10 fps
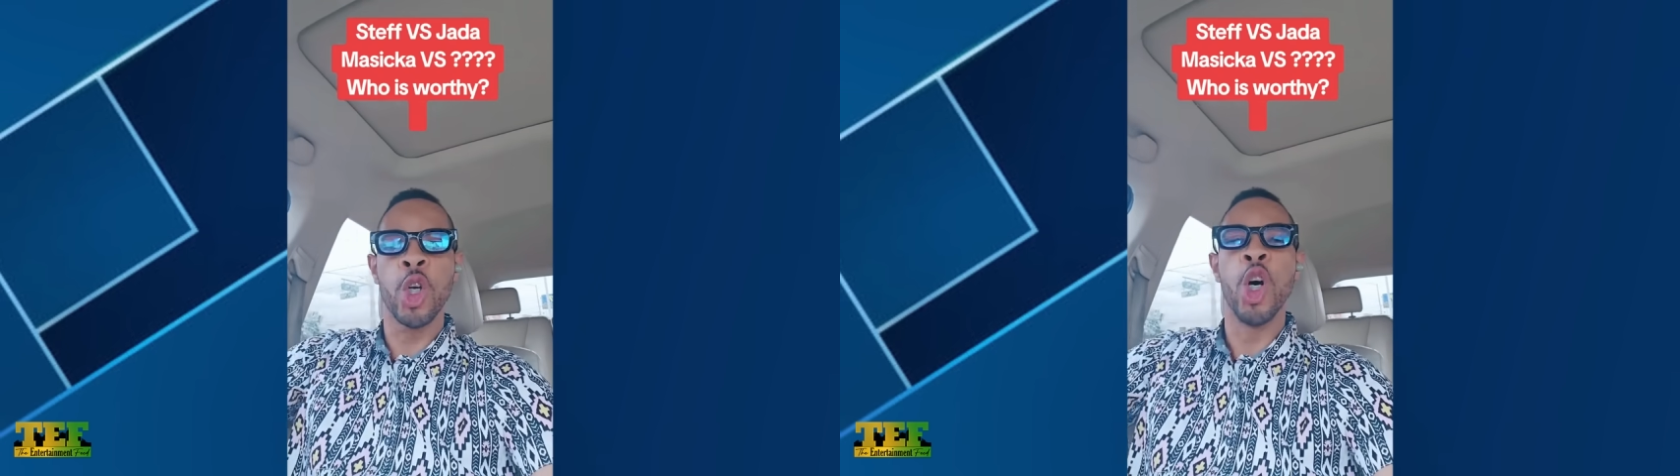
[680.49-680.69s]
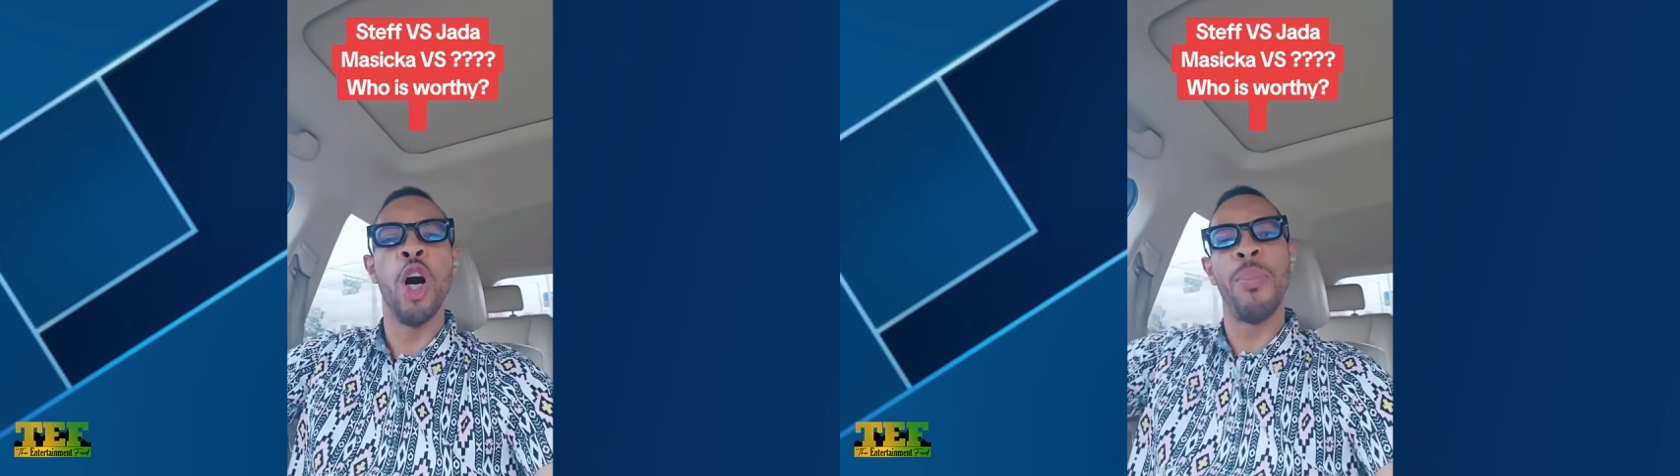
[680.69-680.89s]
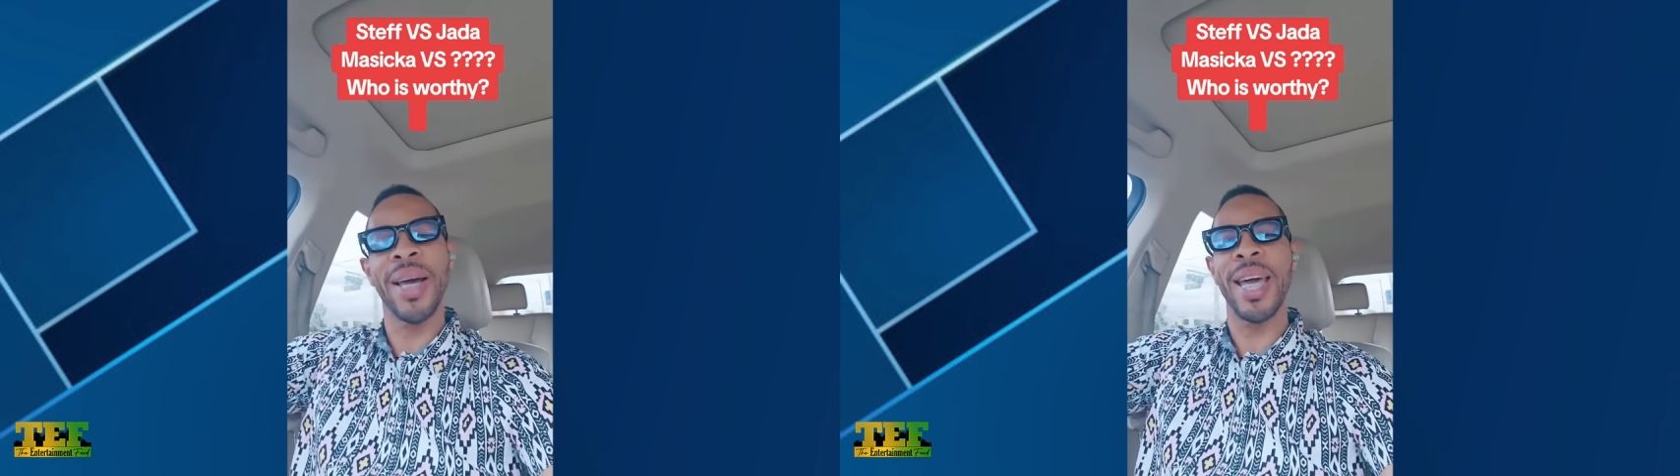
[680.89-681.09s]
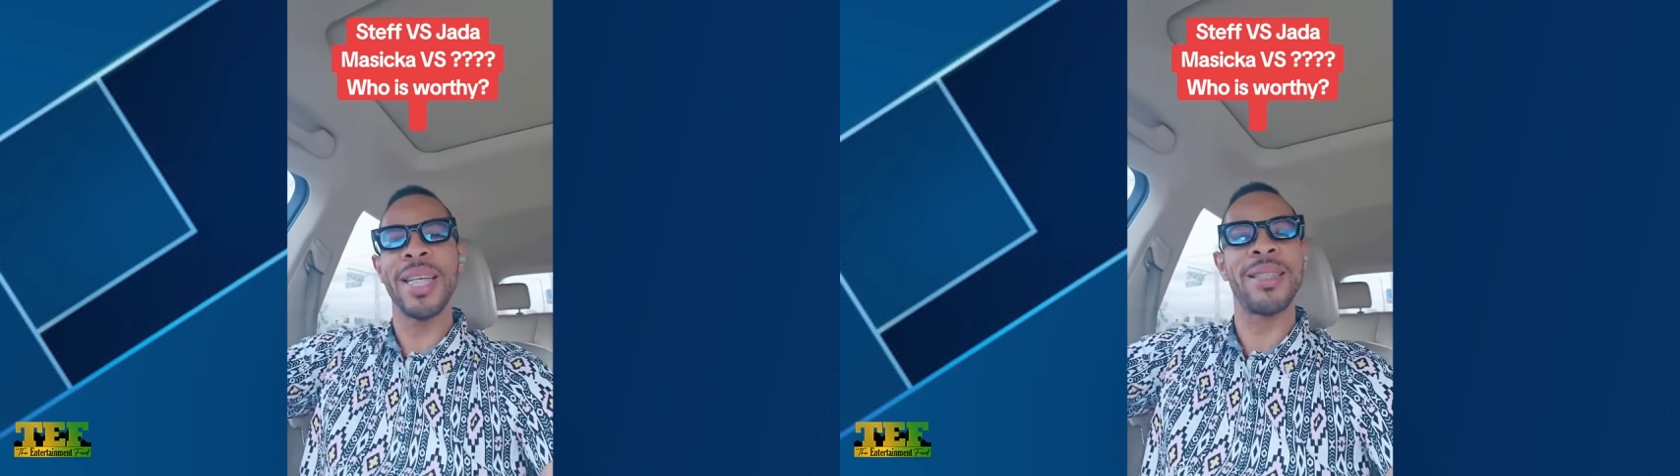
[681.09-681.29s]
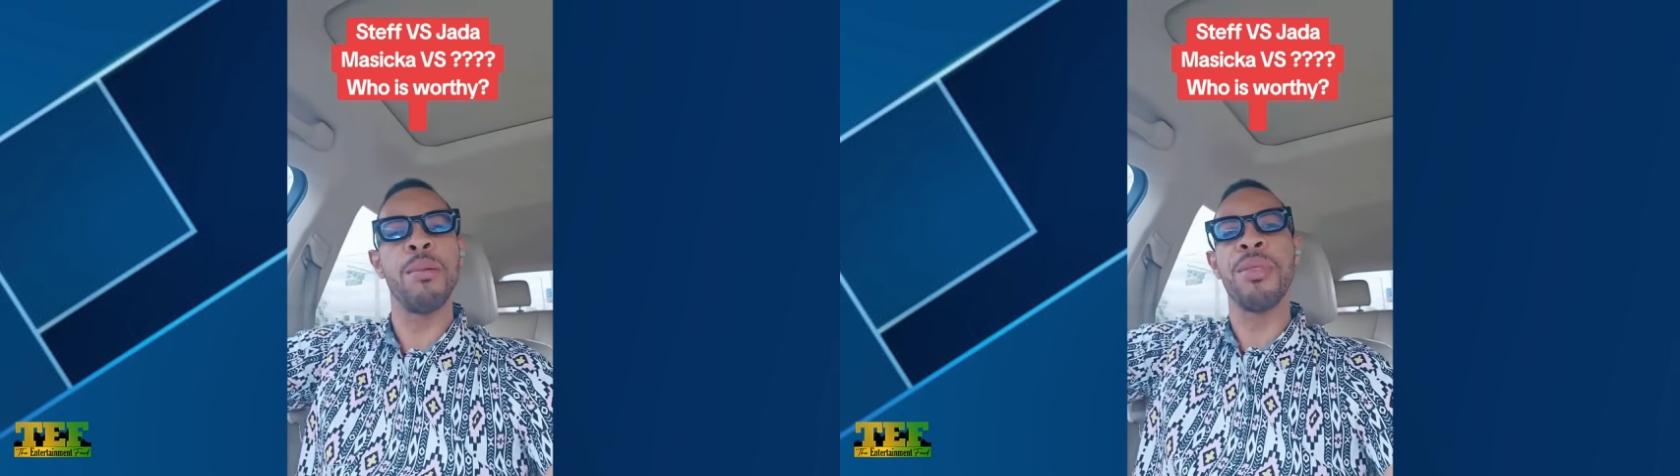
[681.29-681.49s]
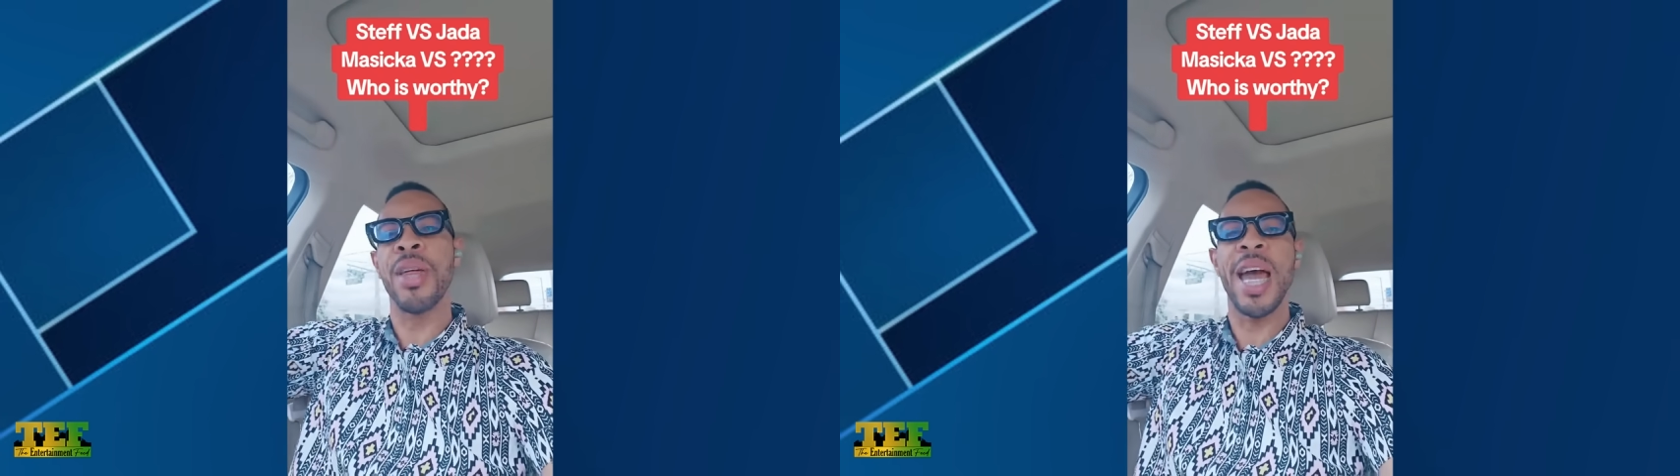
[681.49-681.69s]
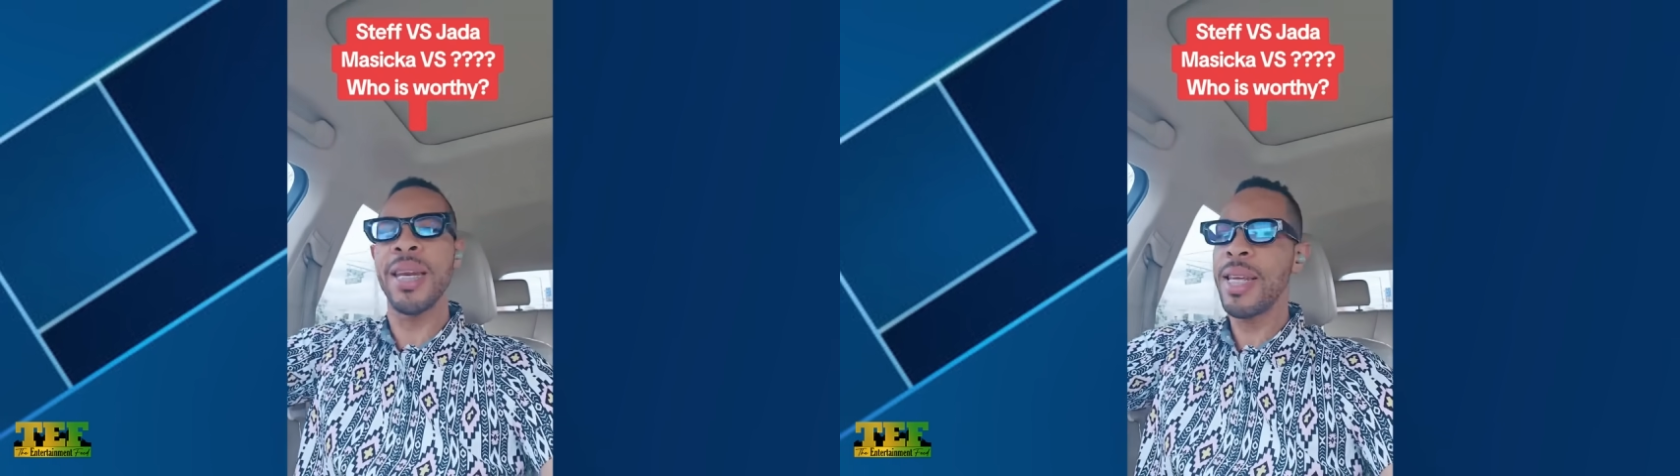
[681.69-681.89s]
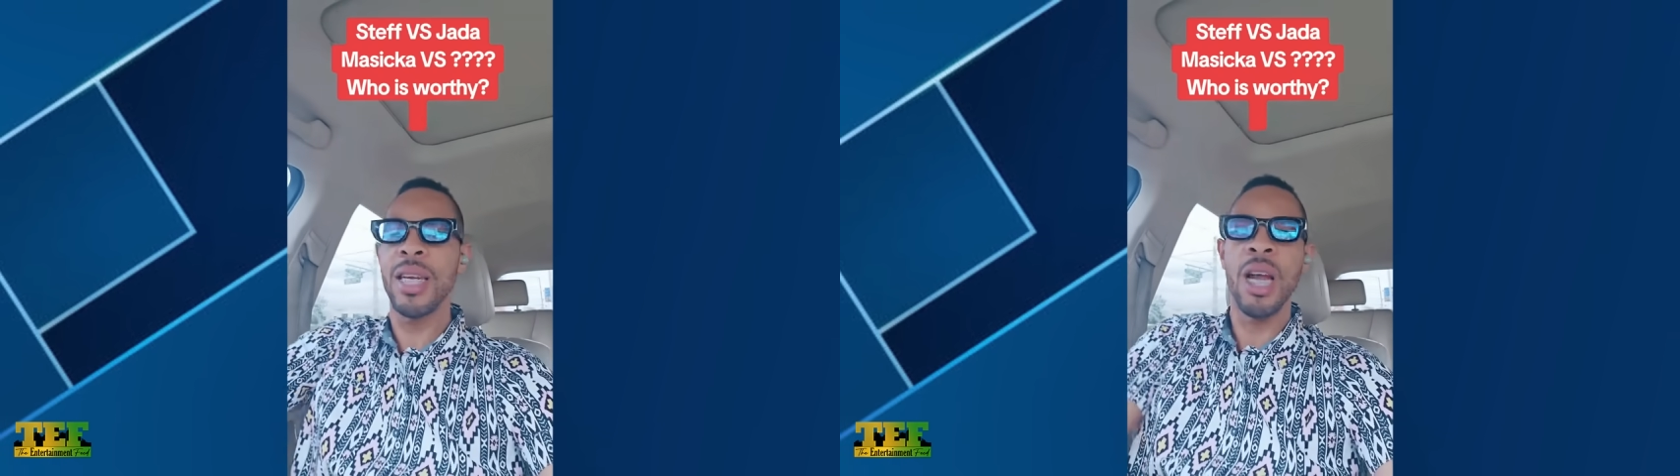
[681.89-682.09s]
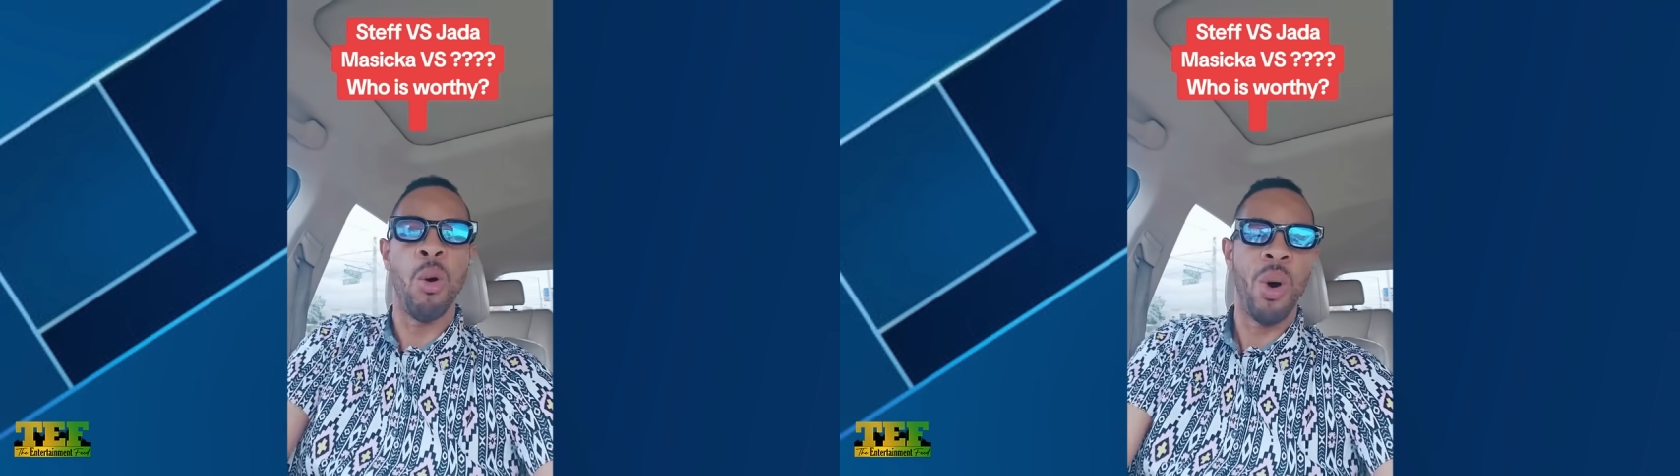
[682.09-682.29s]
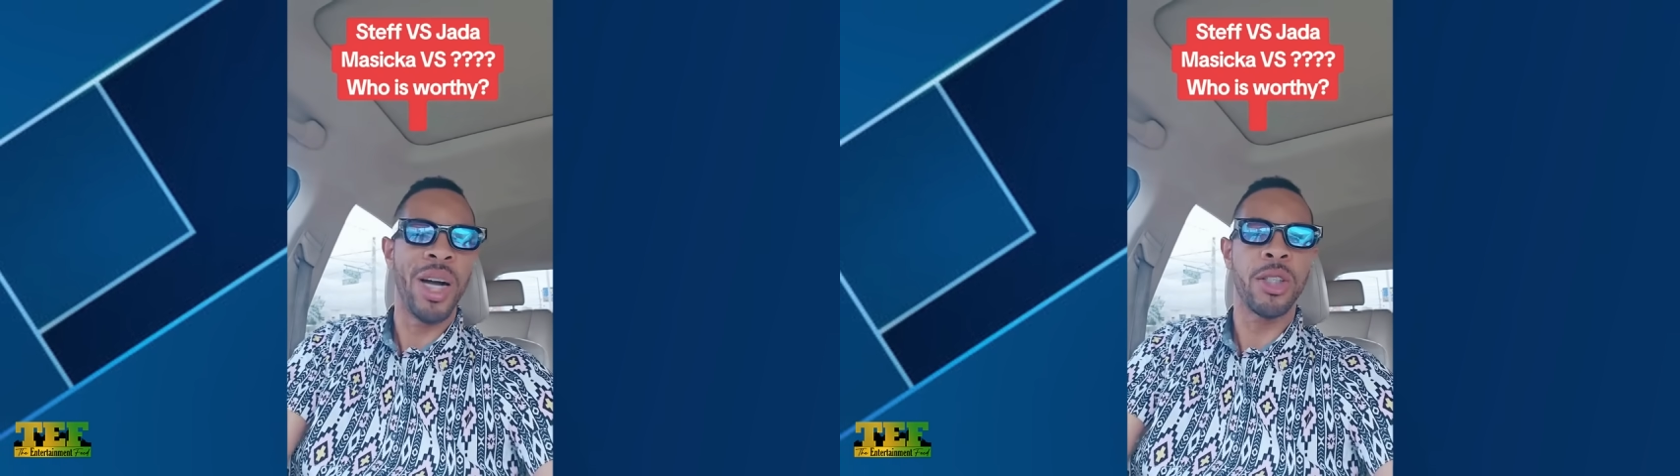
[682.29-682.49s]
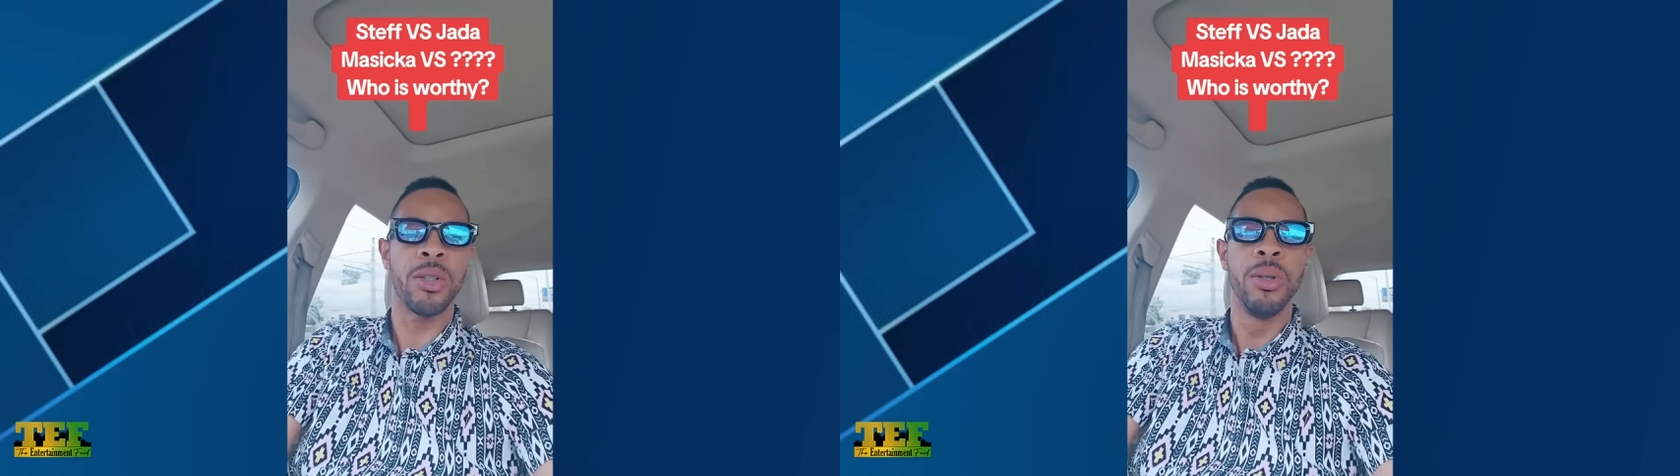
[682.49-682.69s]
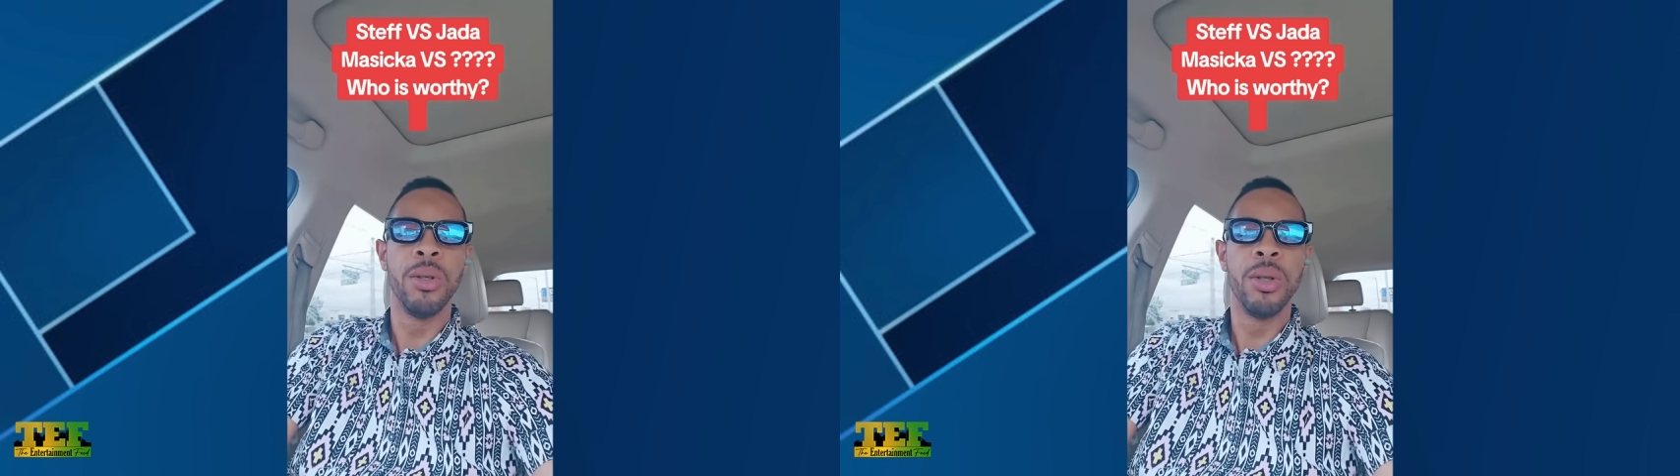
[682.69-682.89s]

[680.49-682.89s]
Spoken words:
to go up against him then did not want to.